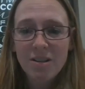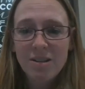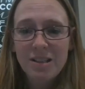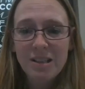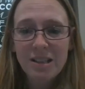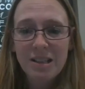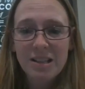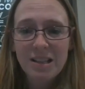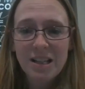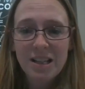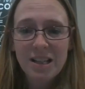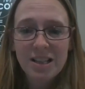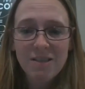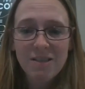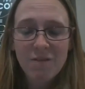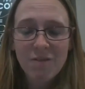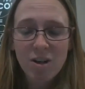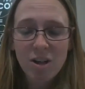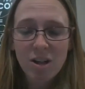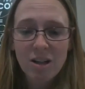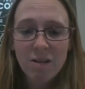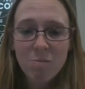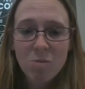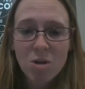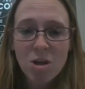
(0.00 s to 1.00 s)
of the success of
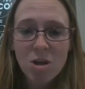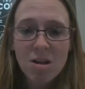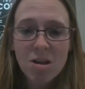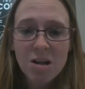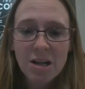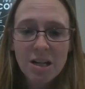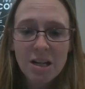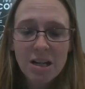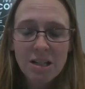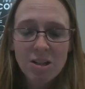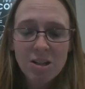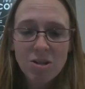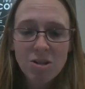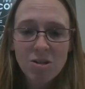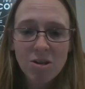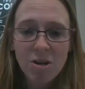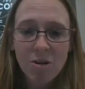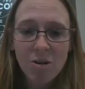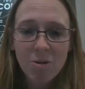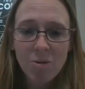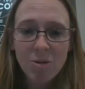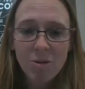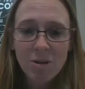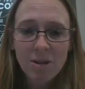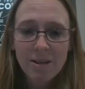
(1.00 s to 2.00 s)
our community.
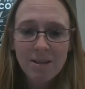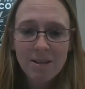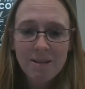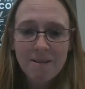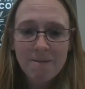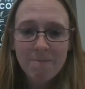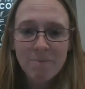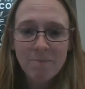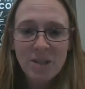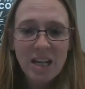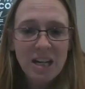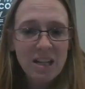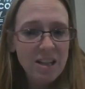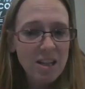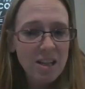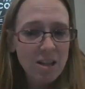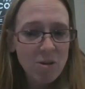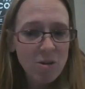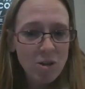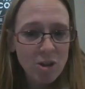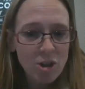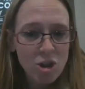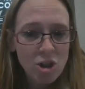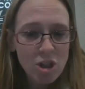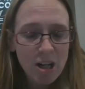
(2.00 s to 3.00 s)
So anything
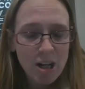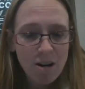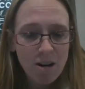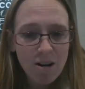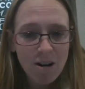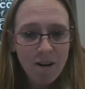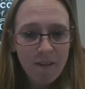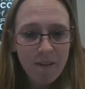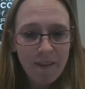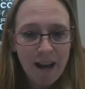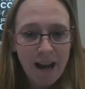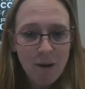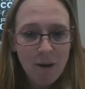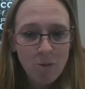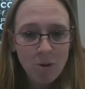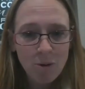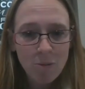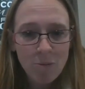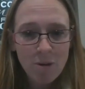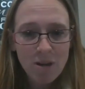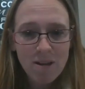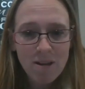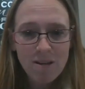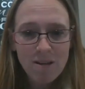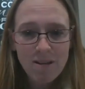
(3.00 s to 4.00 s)
you can share on that
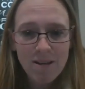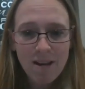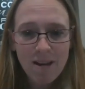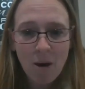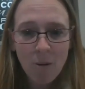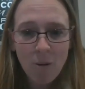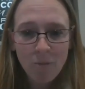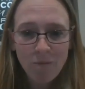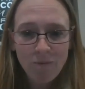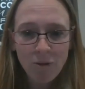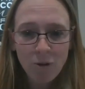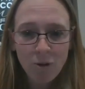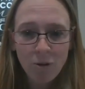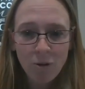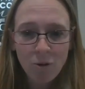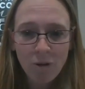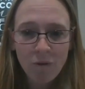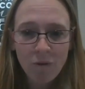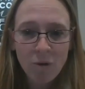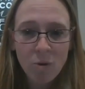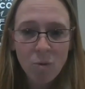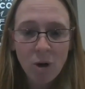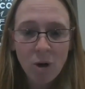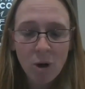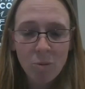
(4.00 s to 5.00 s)
would be helpful, or
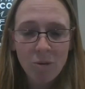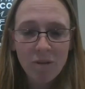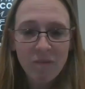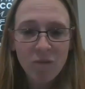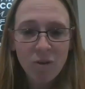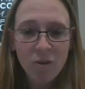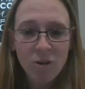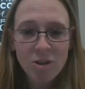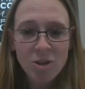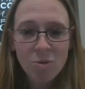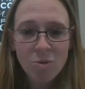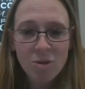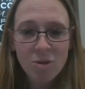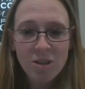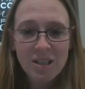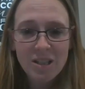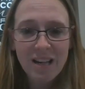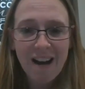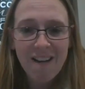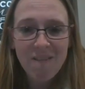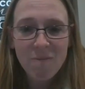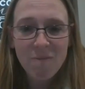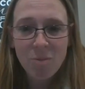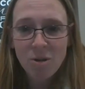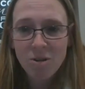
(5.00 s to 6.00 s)
if you want to refer us to a
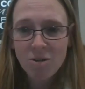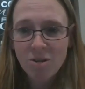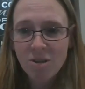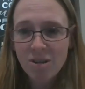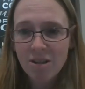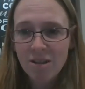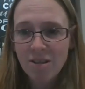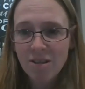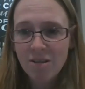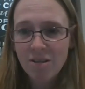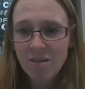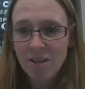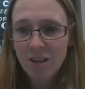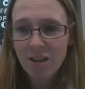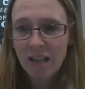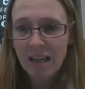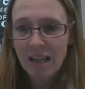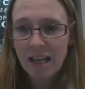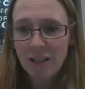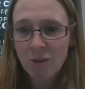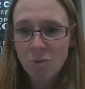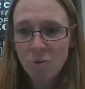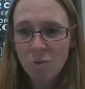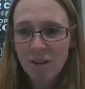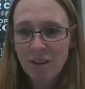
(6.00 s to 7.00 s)
staff person to
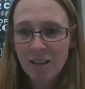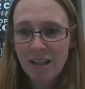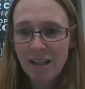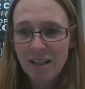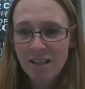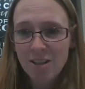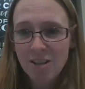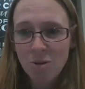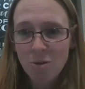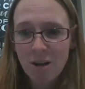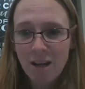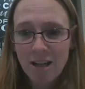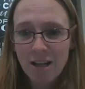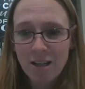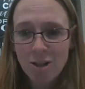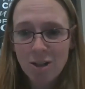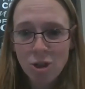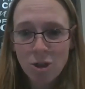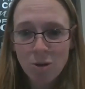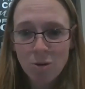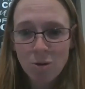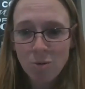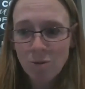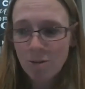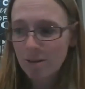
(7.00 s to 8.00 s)
connect with, that's okay
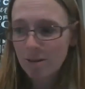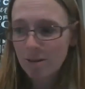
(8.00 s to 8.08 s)
too.